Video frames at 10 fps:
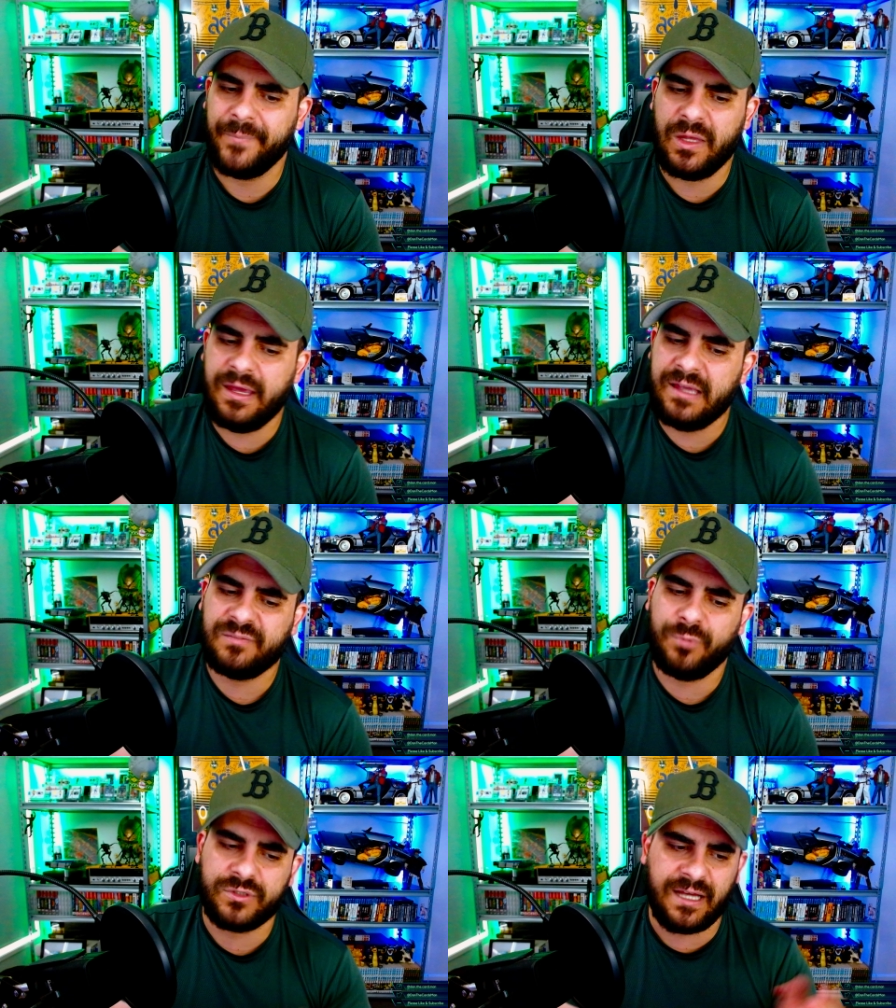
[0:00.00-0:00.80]
You hear
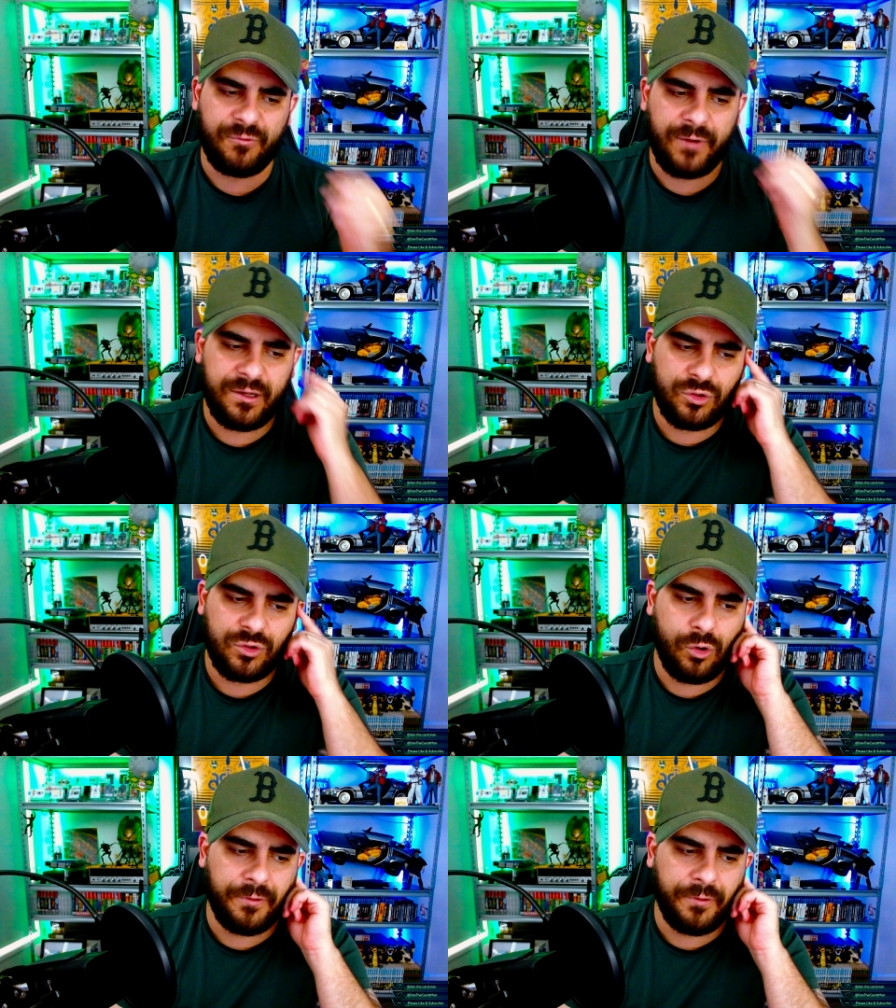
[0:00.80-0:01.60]
sports card radio
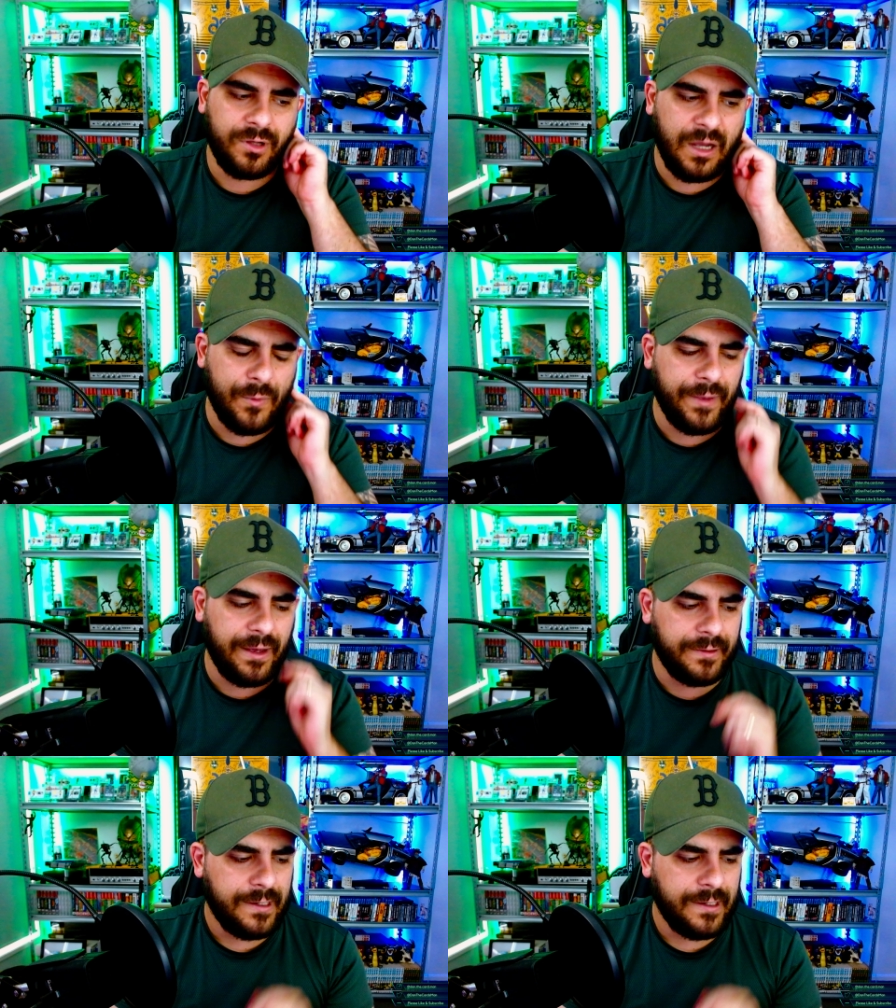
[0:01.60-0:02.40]
talk all the time
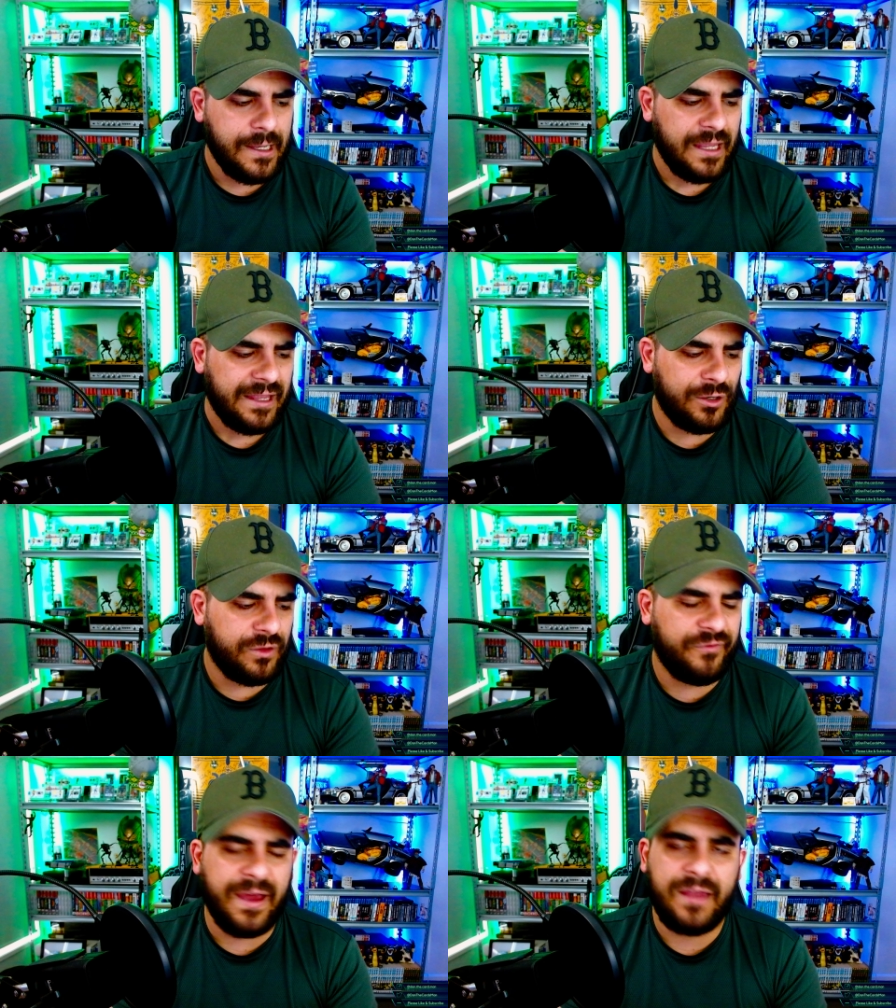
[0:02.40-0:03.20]
about you know
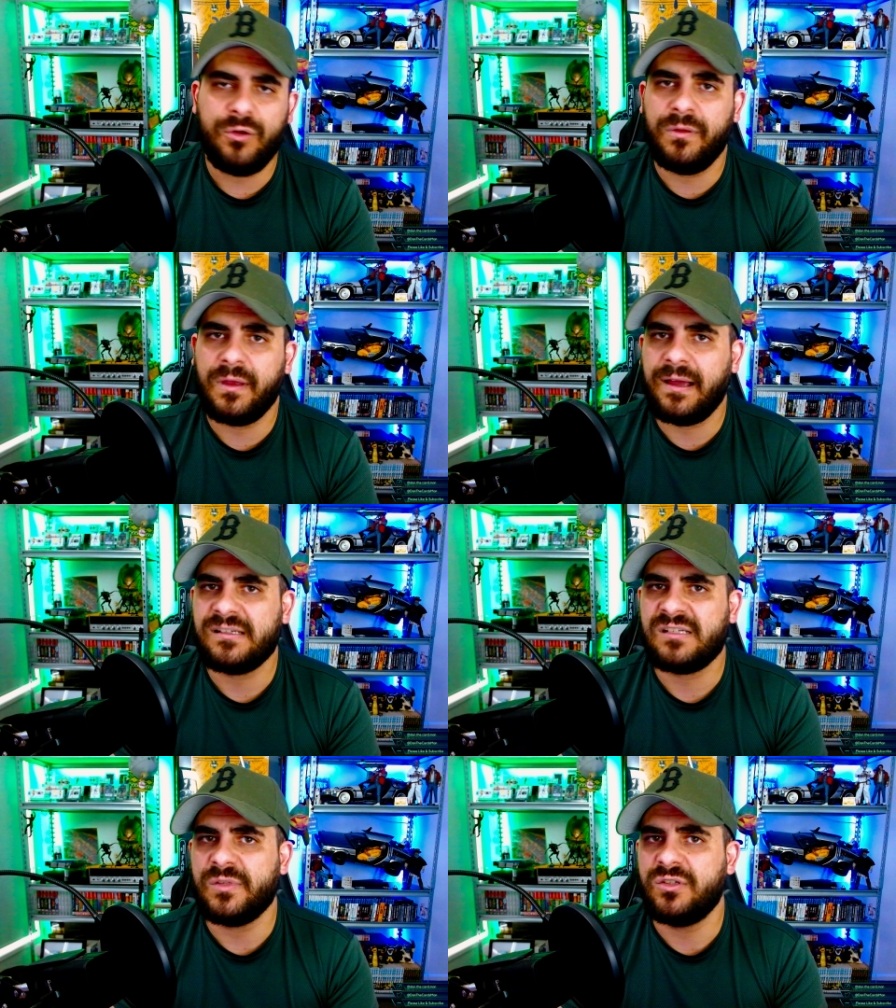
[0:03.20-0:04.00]
the value in the
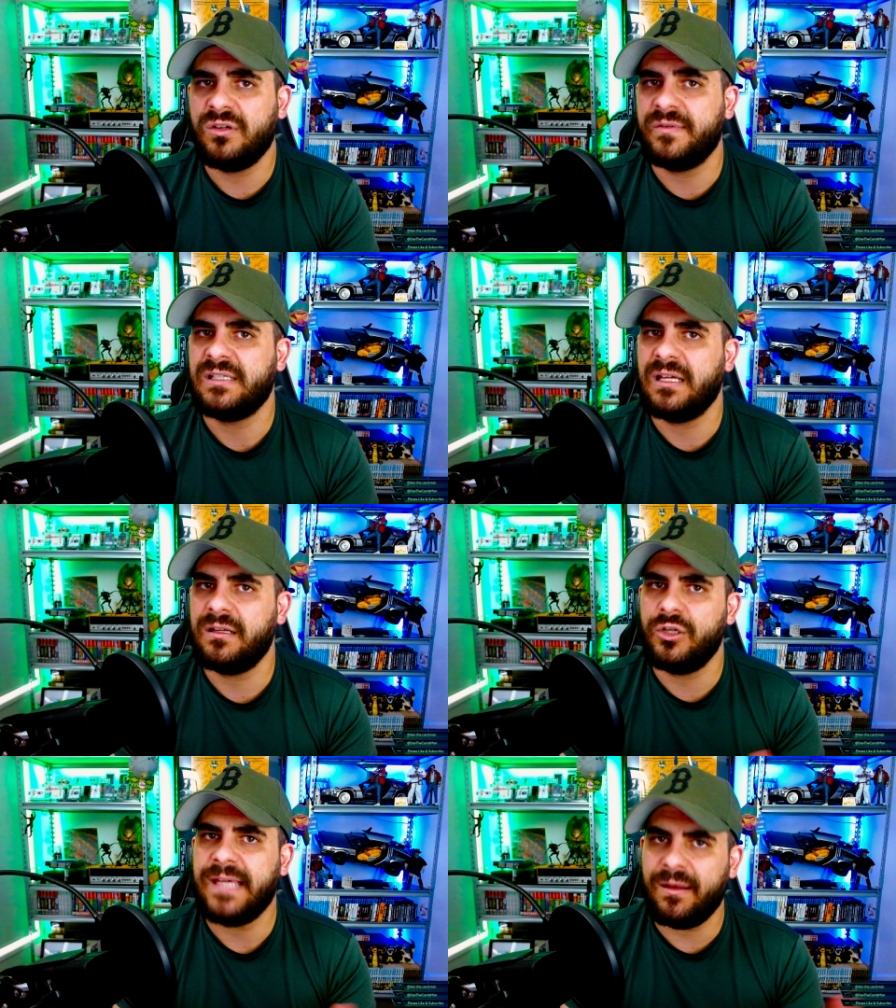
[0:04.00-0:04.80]
customer service that
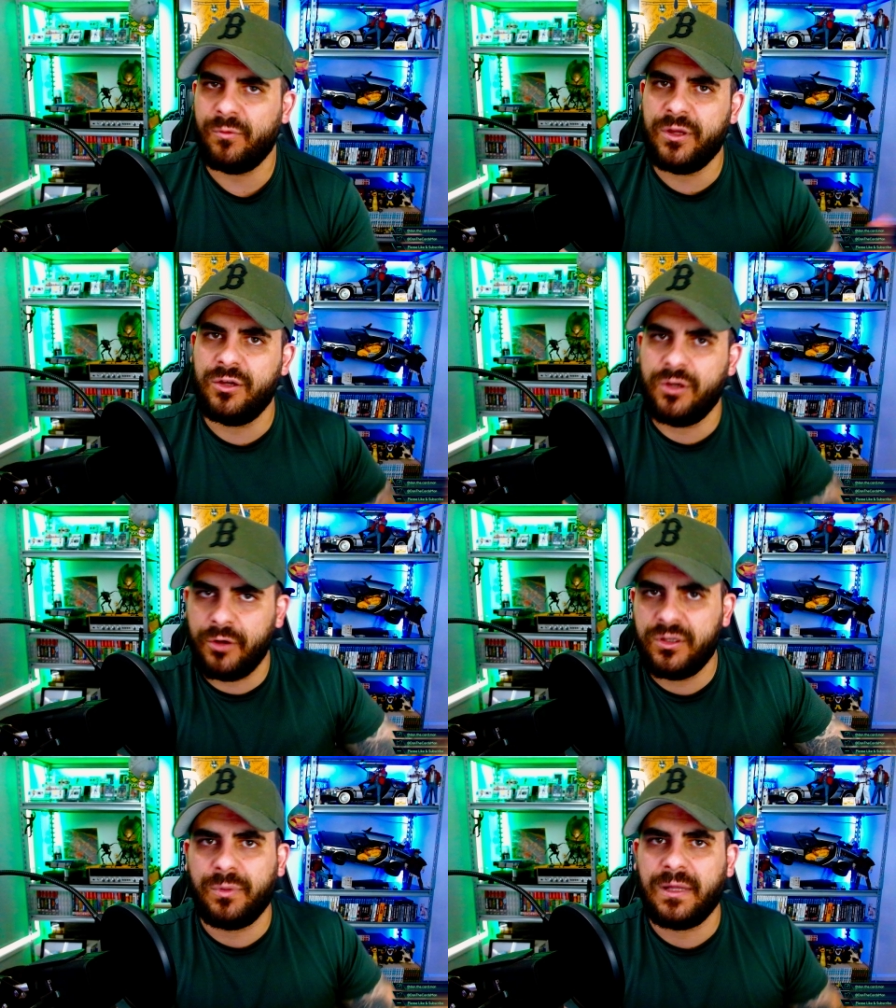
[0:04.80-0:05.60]
you get when you
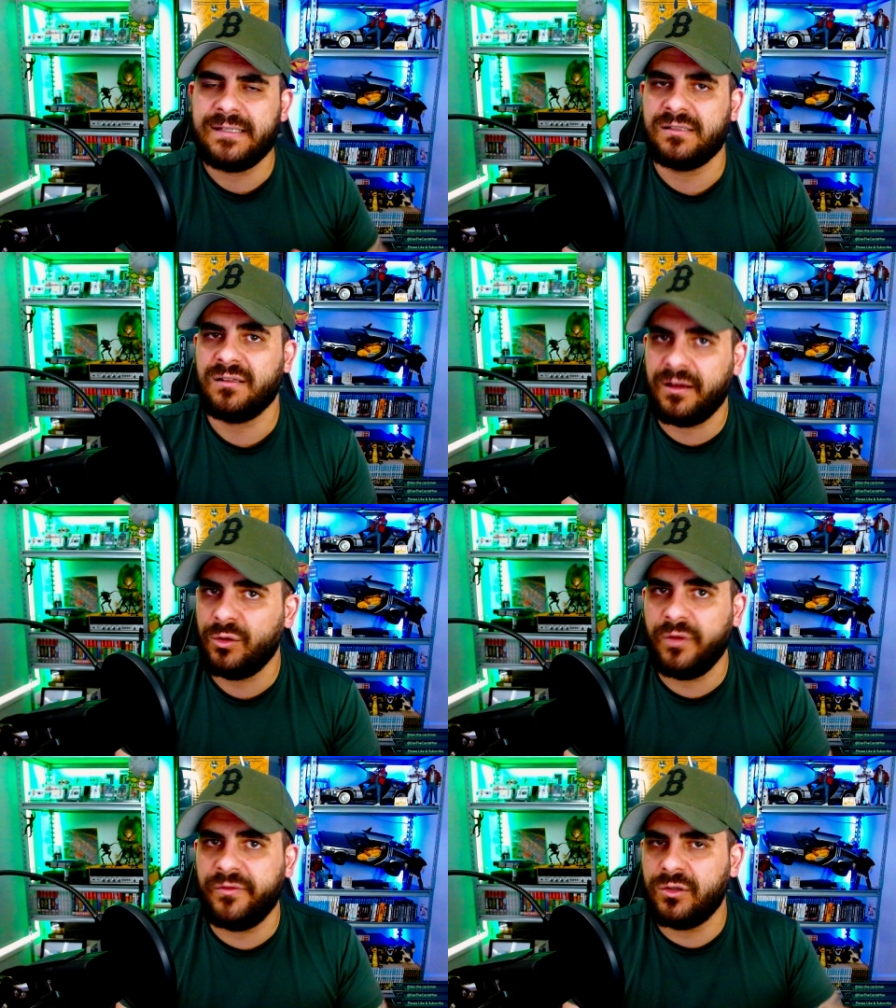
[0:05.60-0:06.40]
go to places like
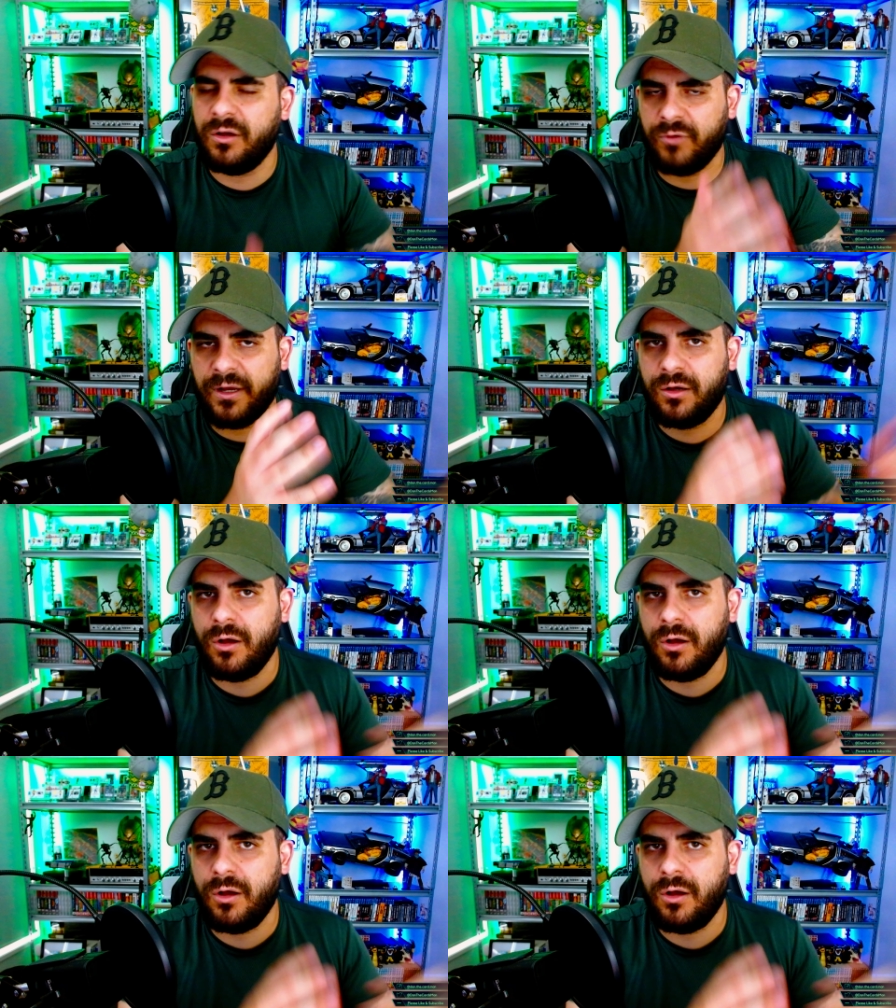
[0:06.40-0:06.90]
Louis Vuitton, right?